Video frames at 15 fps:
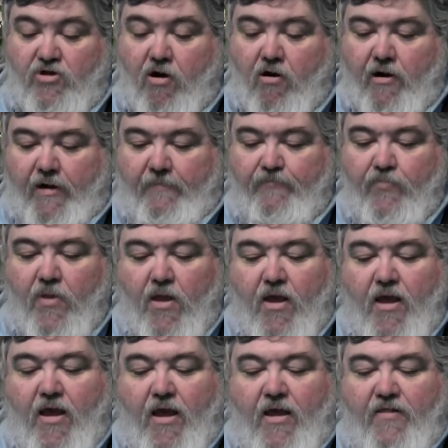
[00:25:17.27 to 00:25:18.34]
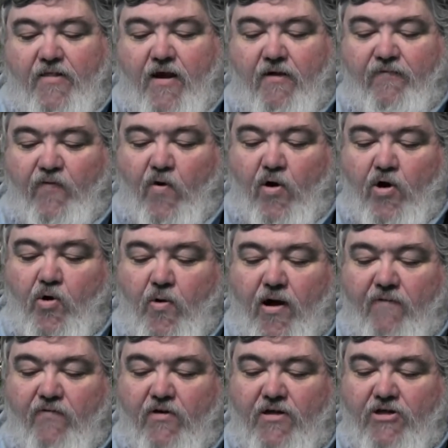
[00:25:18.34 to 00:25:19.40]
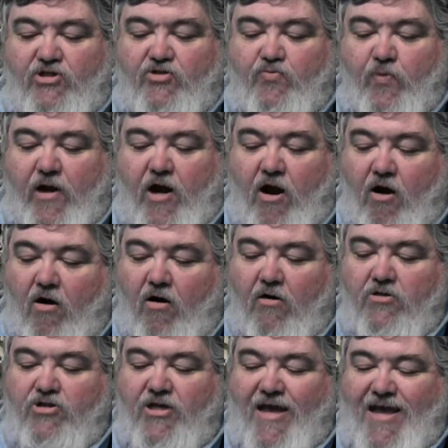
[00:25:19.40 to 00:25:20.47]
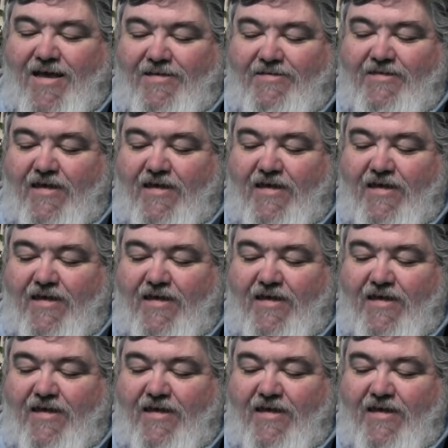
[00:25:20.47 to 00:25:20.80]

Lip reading: Sorry. Therefore, whoever disregards,